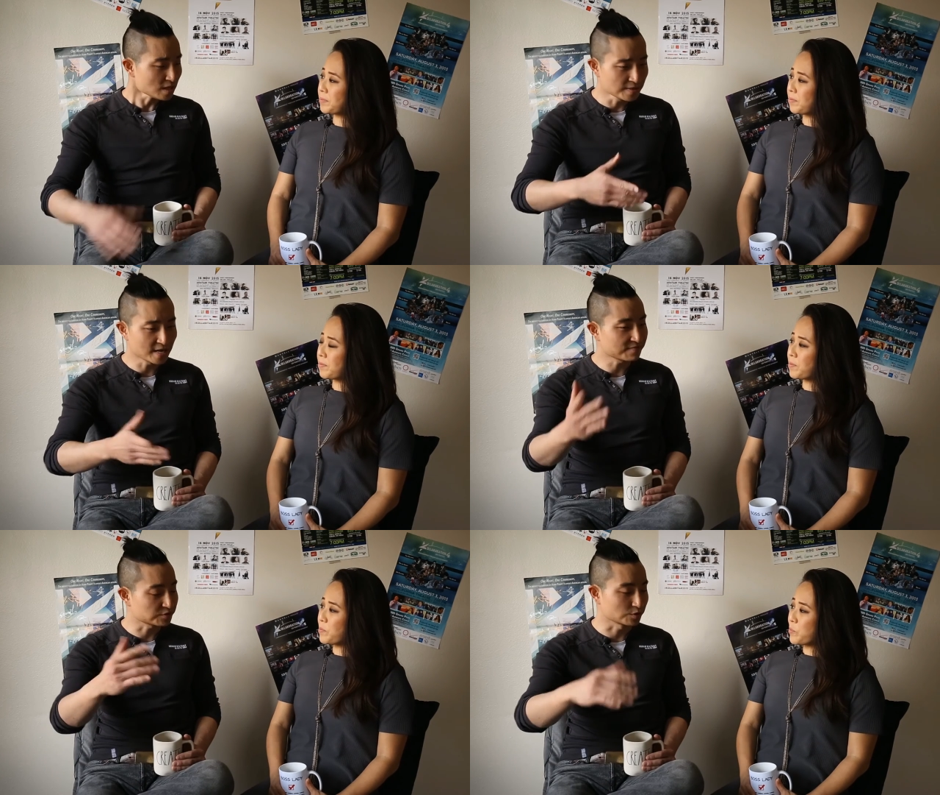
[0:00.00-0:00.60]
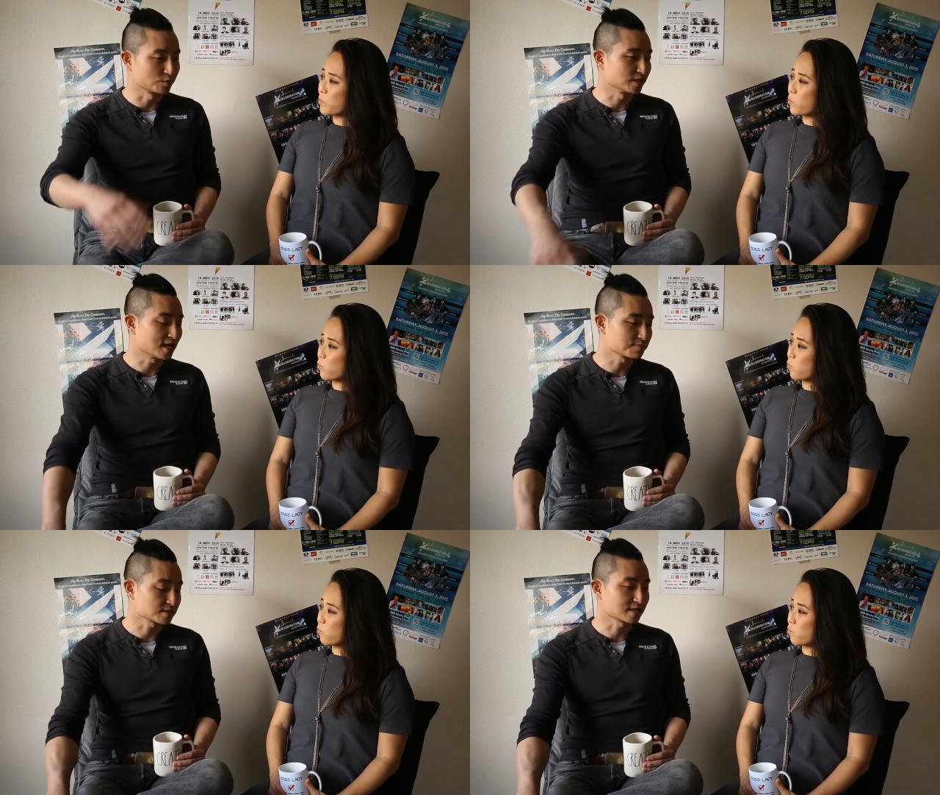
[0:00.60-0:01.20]
Speaker 1: And then after the
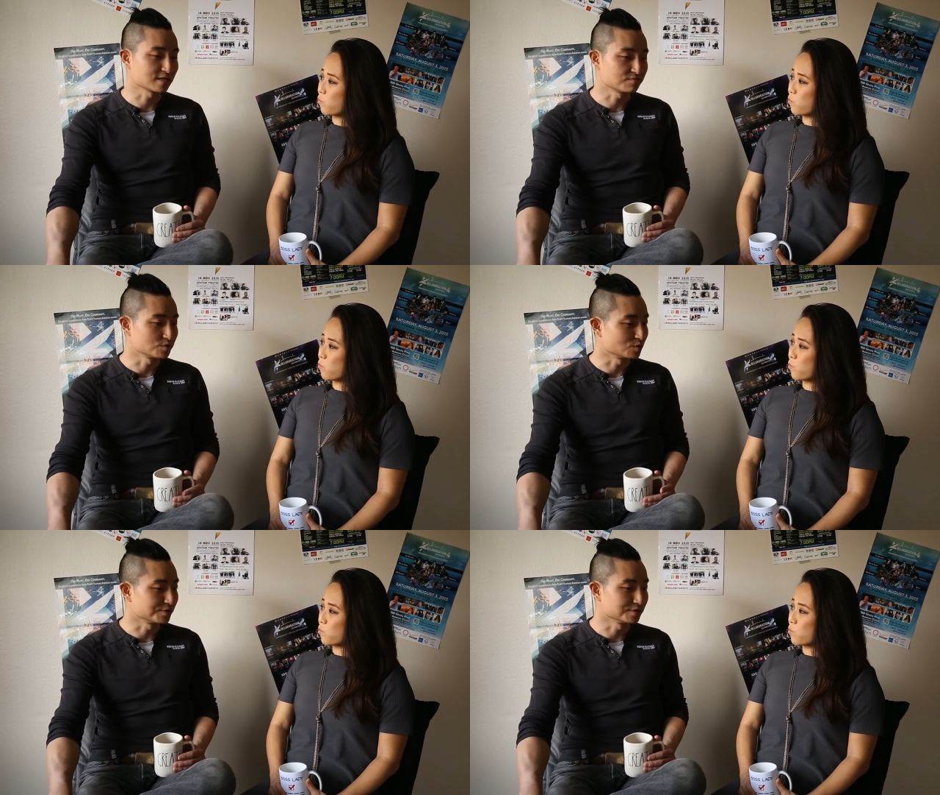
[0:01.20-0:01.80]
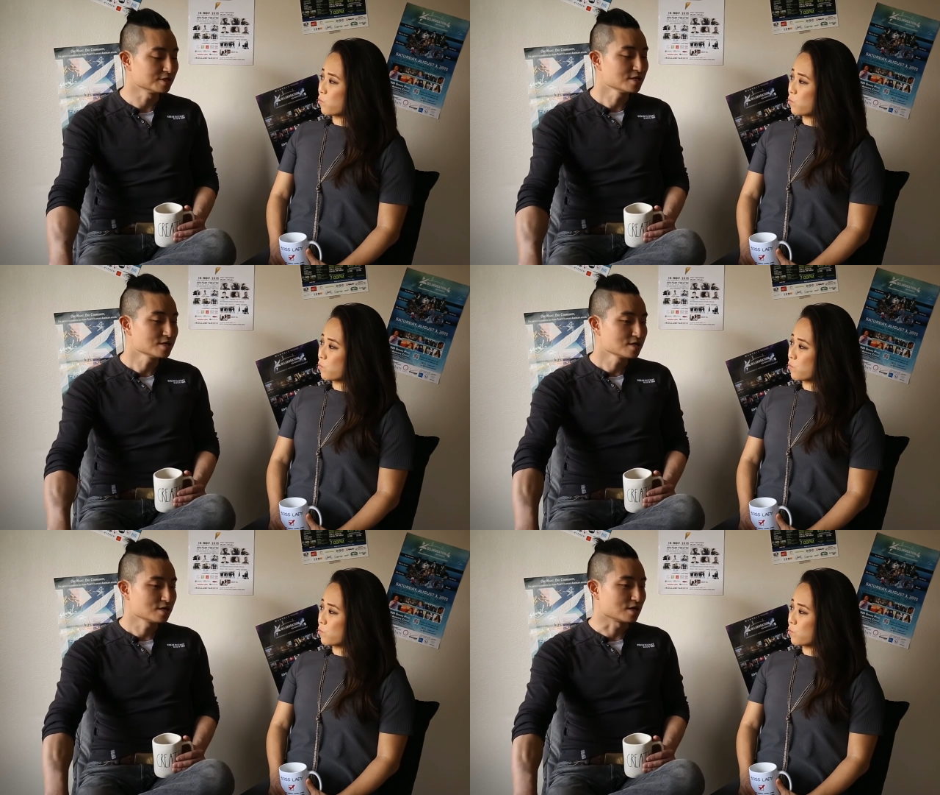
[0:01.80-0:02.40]
relapse, I had a few other
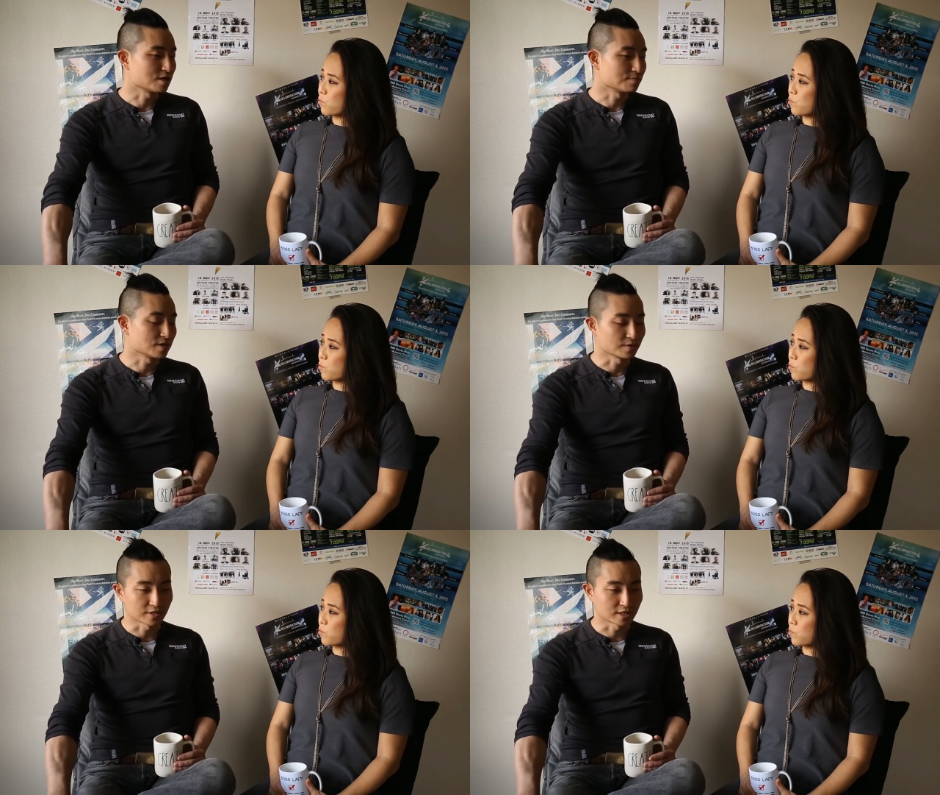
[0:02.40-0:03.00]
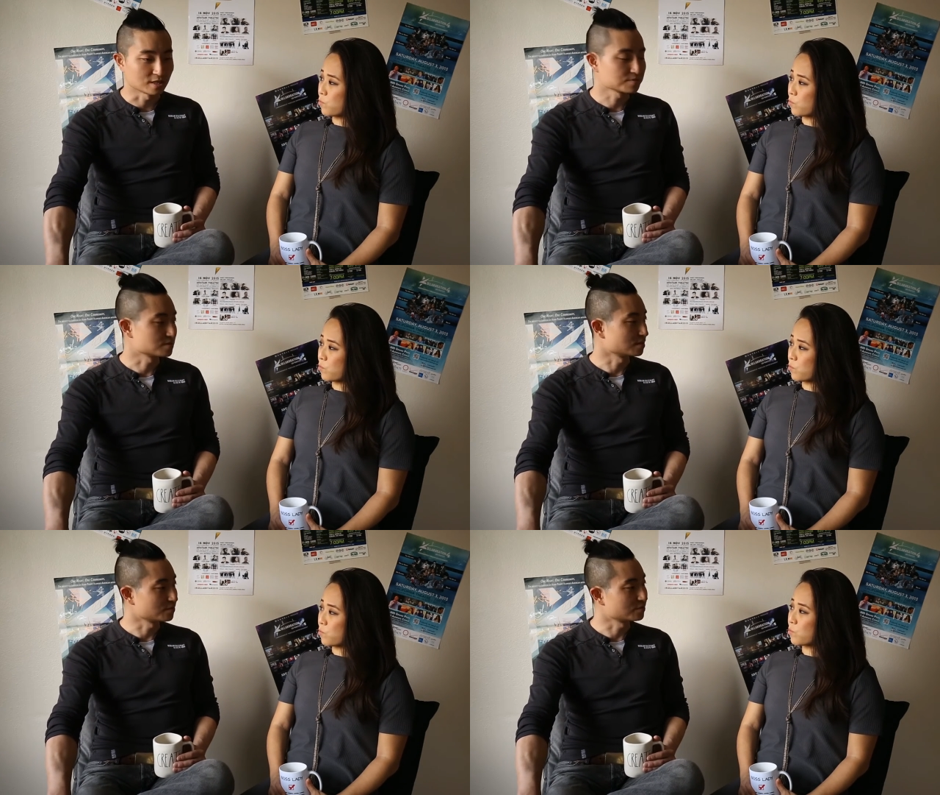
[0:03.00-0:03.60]
um, health hiccups and
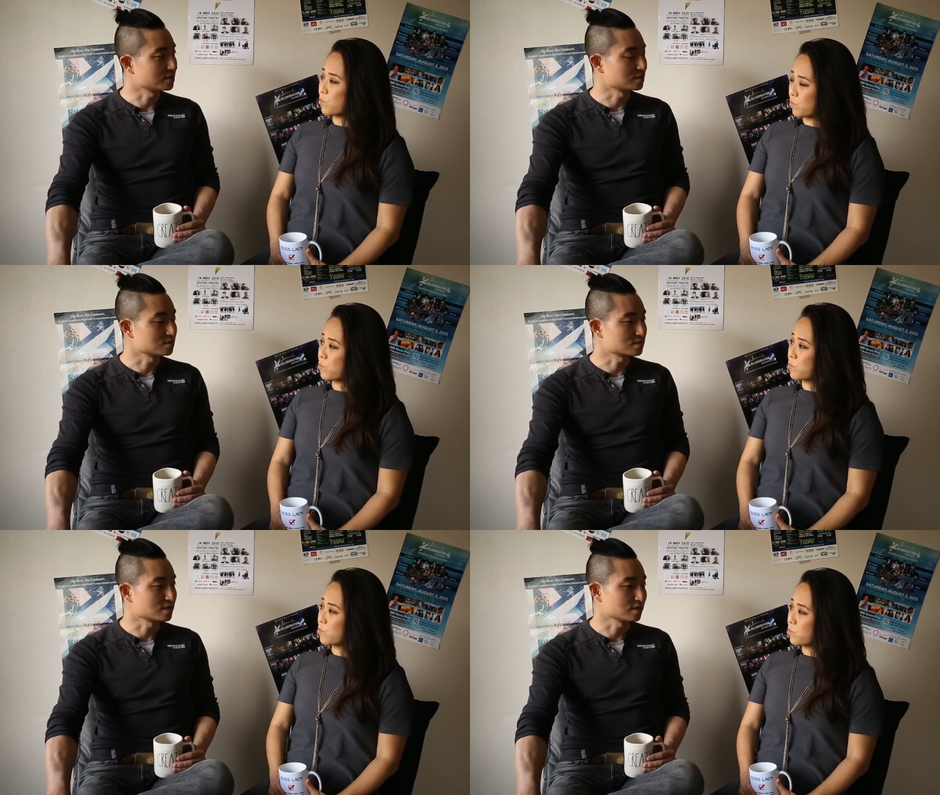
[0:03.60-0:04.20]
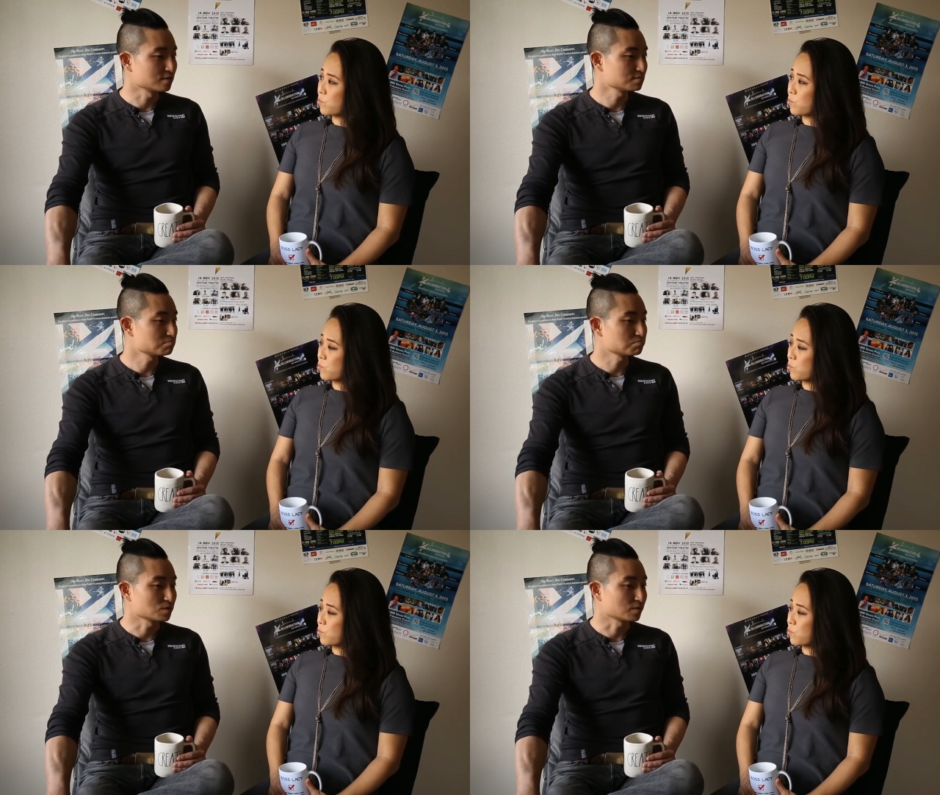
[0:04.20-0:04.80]
other things that
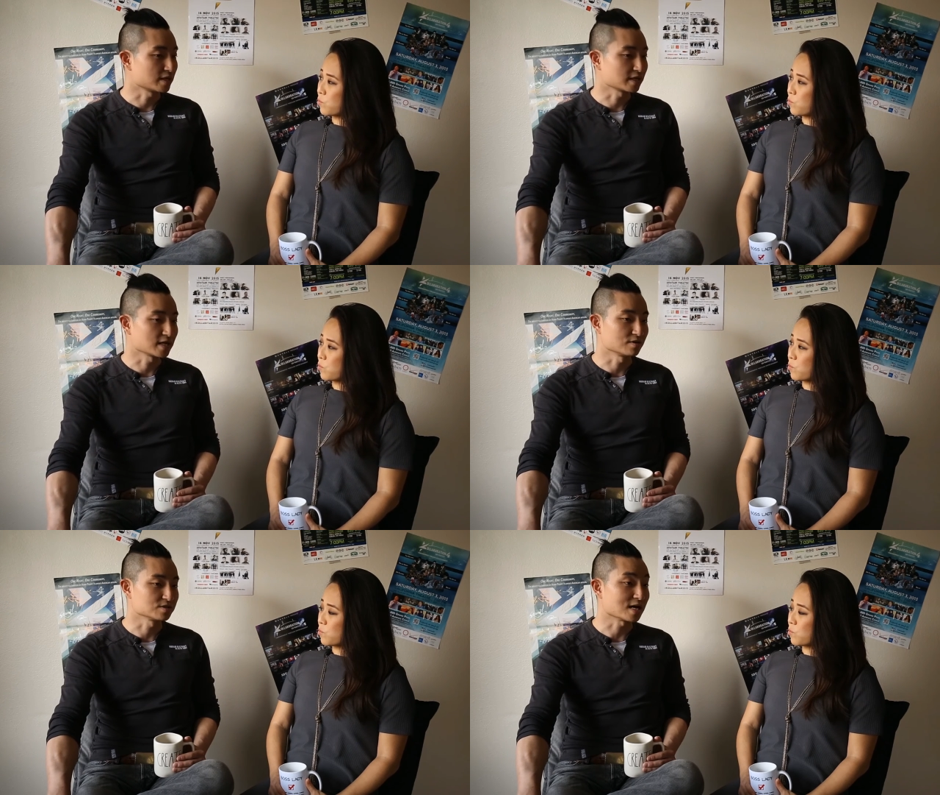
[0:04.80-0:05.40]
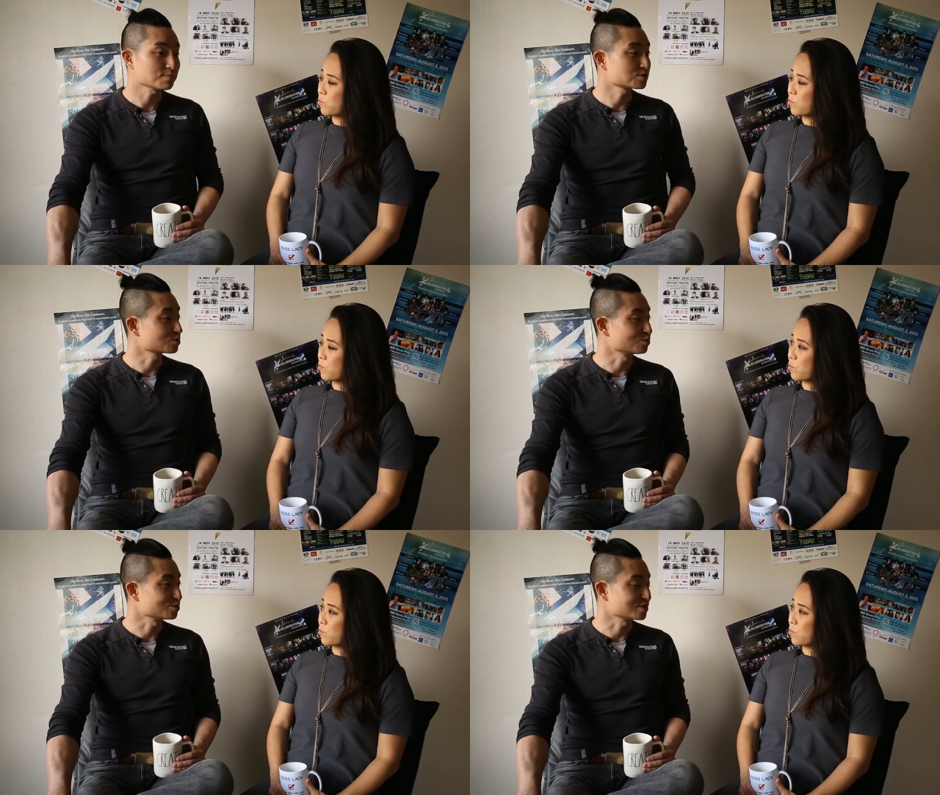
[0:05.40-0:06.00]
you know that I count as
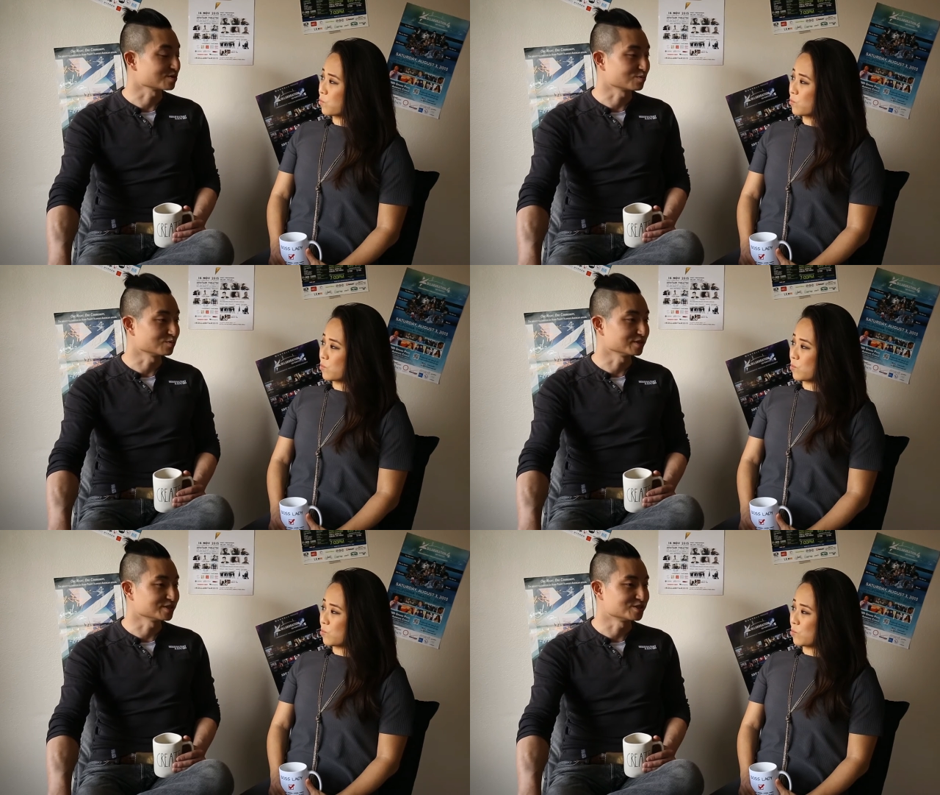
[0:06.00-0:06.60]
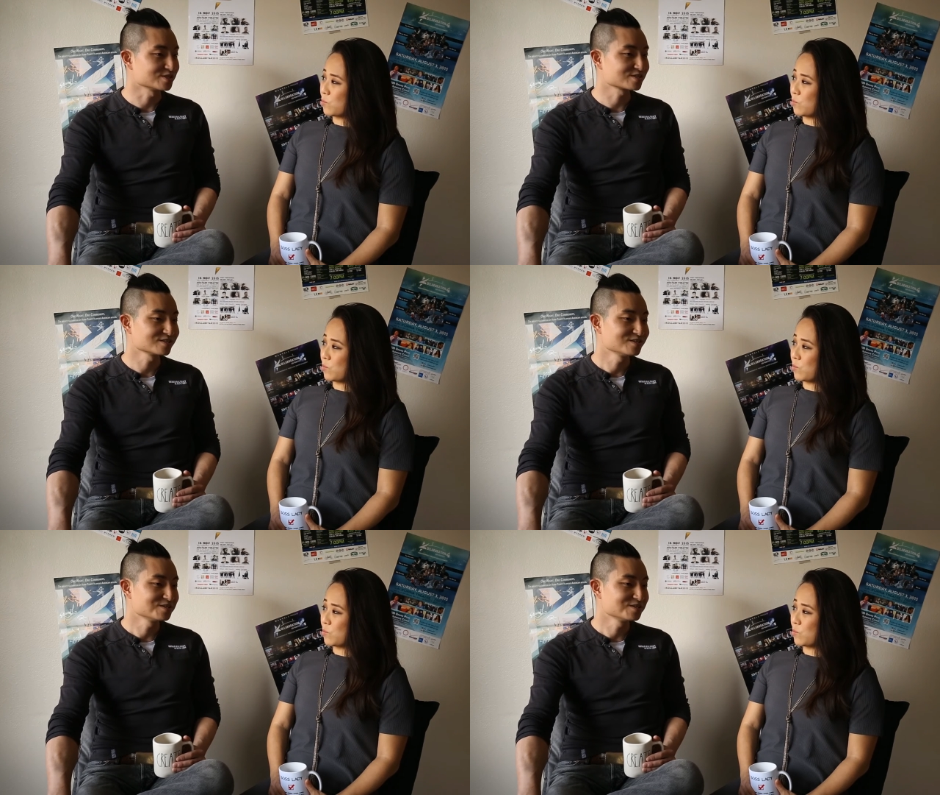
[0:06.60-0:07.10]
obstacles that were really just